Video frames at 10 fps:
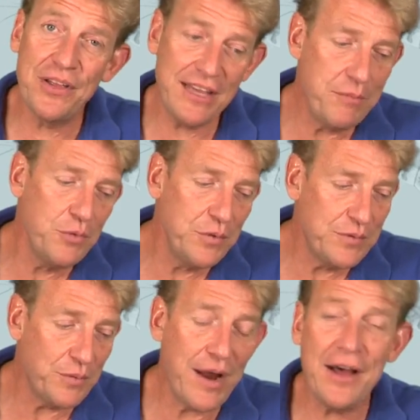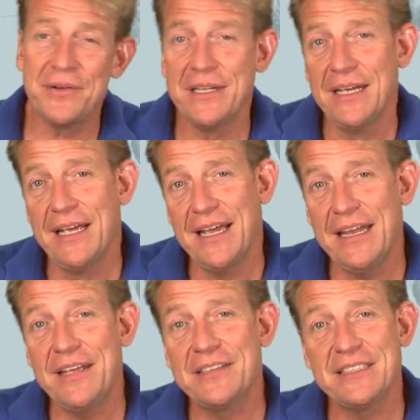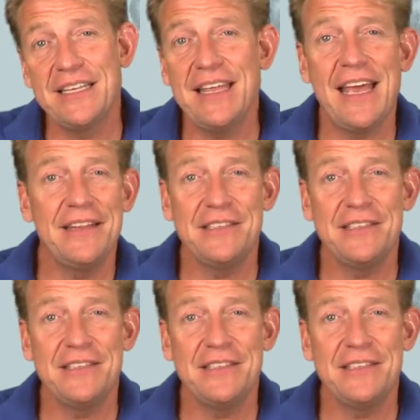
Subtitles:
and they moved around, and you could see they had